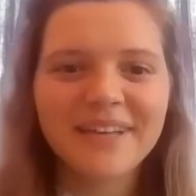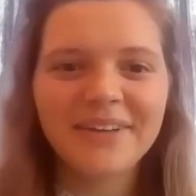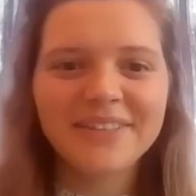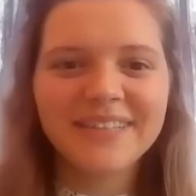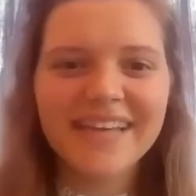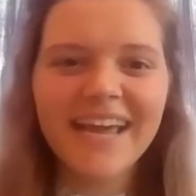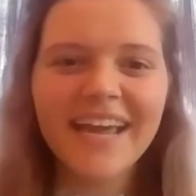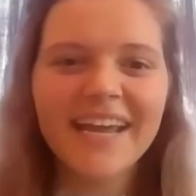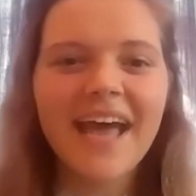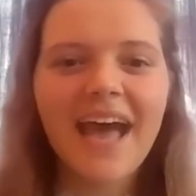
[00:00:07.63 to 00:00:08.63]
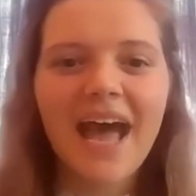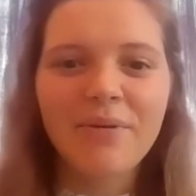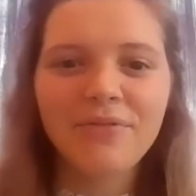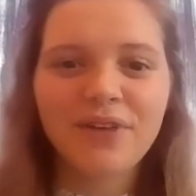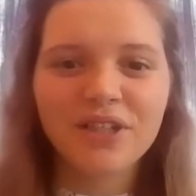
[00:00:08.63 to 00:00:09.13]
is Elsa Saine.
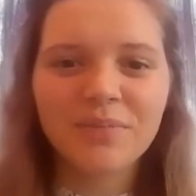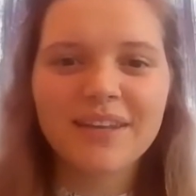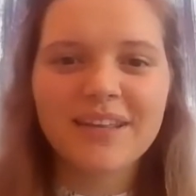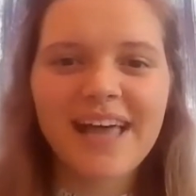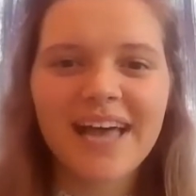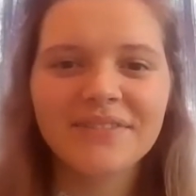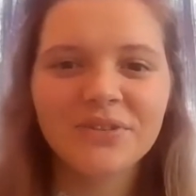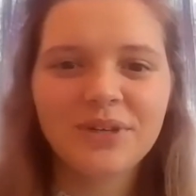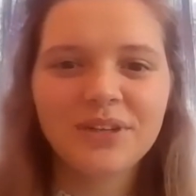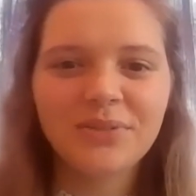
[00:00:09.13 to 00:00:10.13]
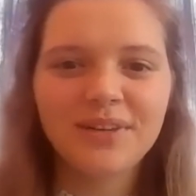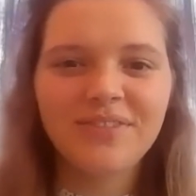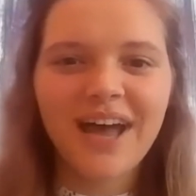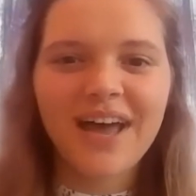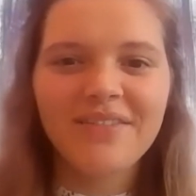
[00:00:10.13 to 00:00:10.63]
I'm a freshman in the class of
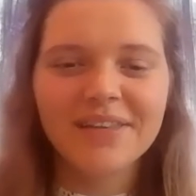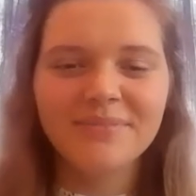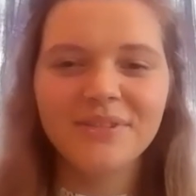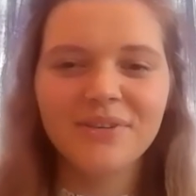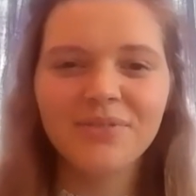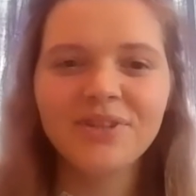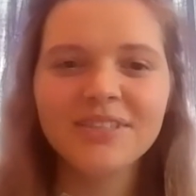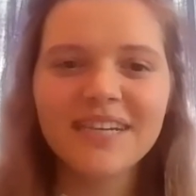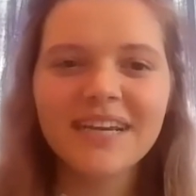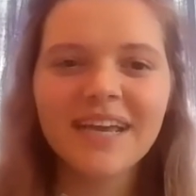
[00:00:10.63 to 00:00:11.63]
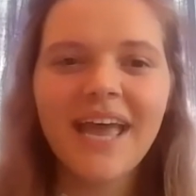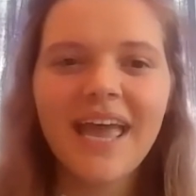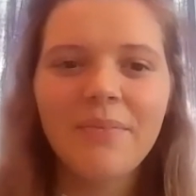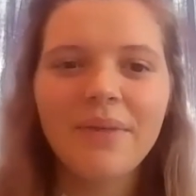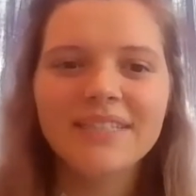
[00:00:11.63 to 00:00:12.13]
2025 at Clemson University.
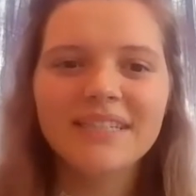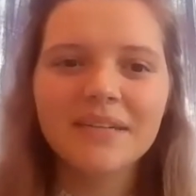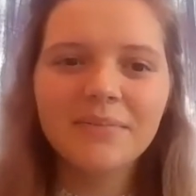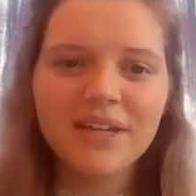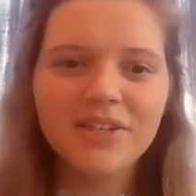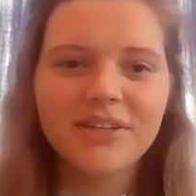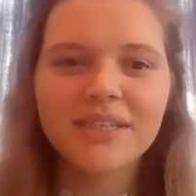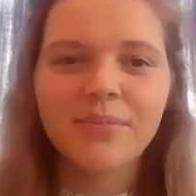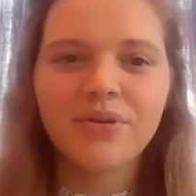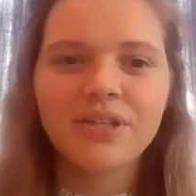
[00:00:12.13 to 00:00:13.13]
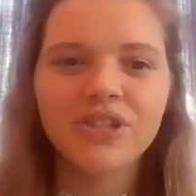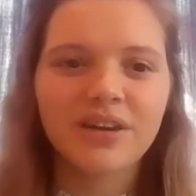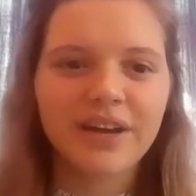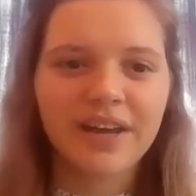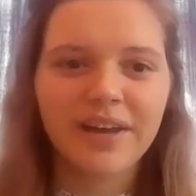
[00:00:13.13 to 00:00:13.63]
My intended major is chemical
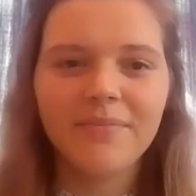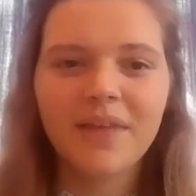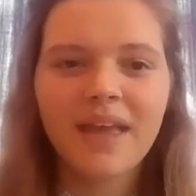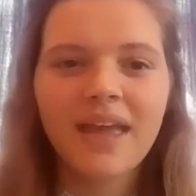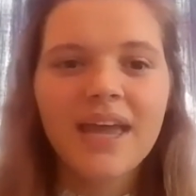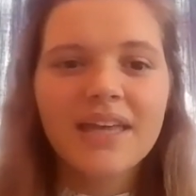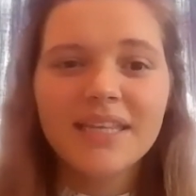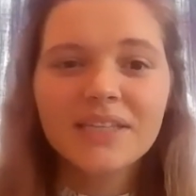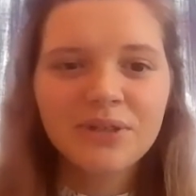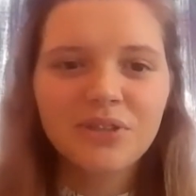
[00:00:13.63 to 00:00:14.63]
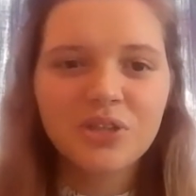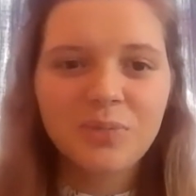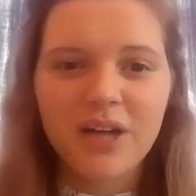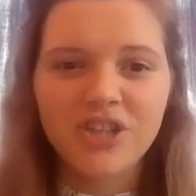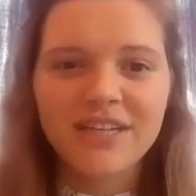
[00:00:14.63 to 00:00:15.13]
engineering. This
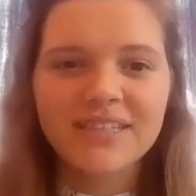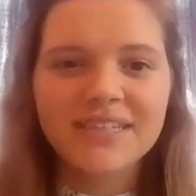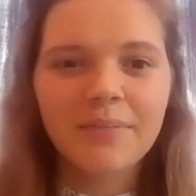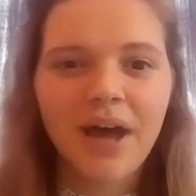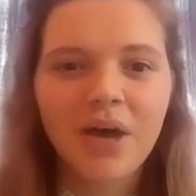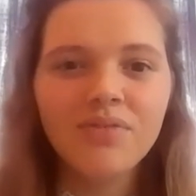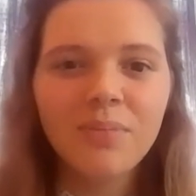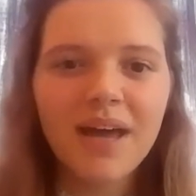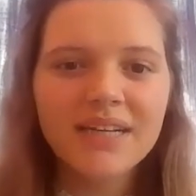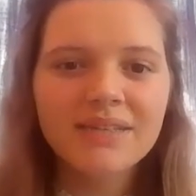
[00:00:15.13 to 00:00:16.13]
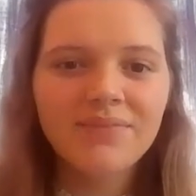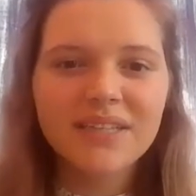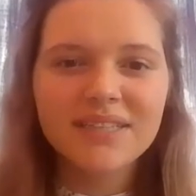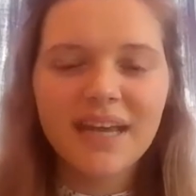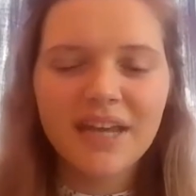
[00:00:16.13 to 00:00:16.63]
research project is a bioinformatics
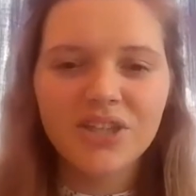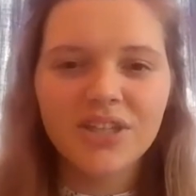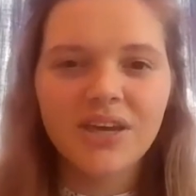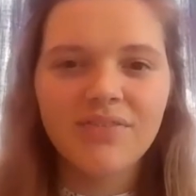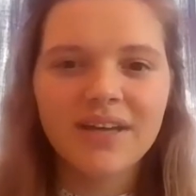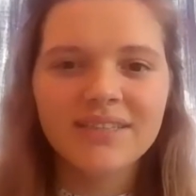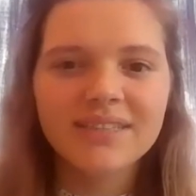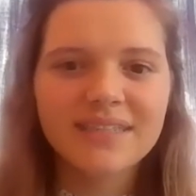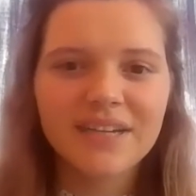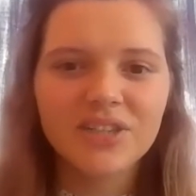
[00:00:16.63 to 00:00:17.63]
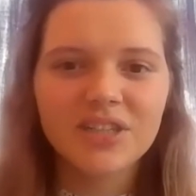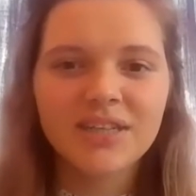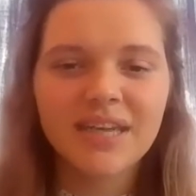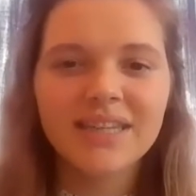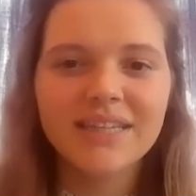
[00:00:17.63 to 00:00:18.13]
investigation of
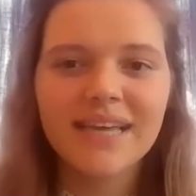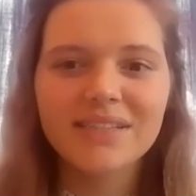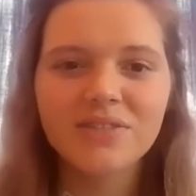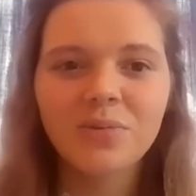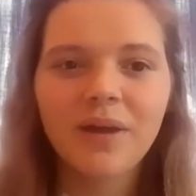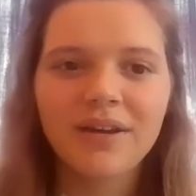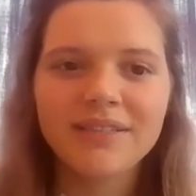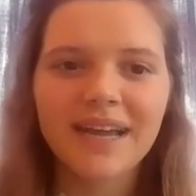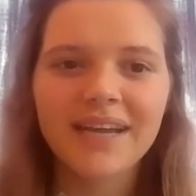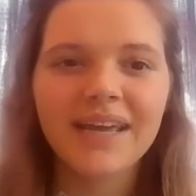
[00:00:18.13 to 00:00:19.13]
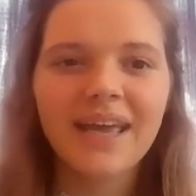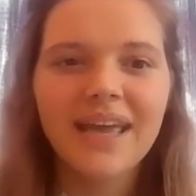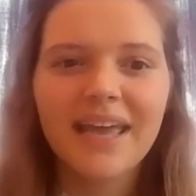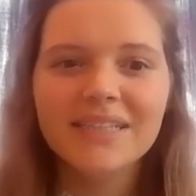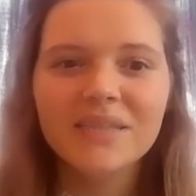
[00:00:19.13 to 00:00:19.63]
Excystation and the intestinal parasite
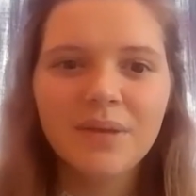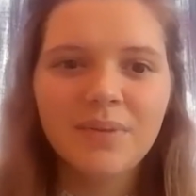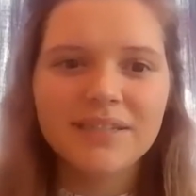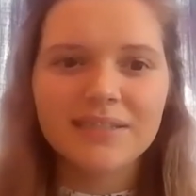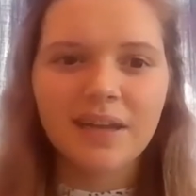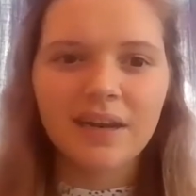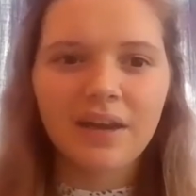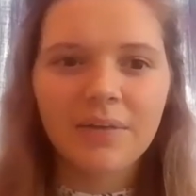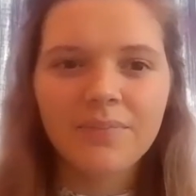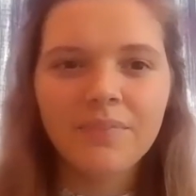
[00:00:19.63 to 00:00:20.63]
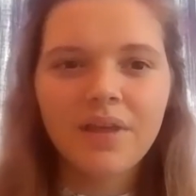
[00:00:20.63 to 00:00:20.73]
Entamoeba histolytica.